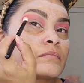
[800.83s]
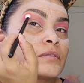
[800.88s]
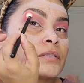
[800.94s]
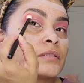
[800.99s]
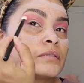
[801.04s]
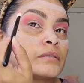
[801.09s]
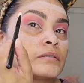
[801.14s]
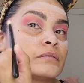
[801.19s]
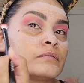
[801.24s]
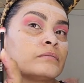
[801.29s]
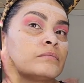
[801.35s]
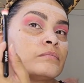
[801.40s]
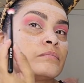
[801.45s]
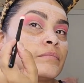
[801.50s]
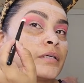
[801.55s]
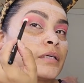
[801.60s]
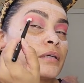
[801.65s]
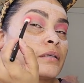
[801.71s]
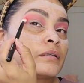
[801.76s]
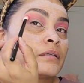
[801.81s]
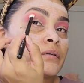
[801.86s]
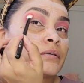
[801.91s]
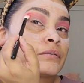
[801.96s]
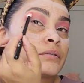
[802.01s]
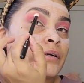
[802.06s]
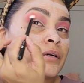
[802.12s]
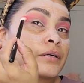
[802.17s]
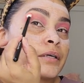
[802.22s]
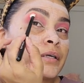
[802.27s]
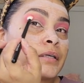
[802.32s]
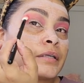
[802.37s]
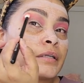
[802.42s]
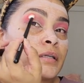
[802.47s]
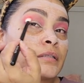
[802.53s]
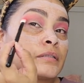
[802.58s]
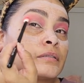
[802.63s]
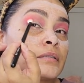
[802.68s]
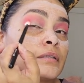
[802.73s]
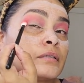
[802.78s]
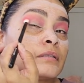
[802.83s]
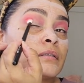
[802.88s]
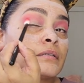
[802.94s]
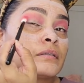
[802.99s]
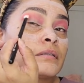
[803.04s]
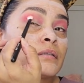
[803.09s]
Just make it a little darker, and that's it.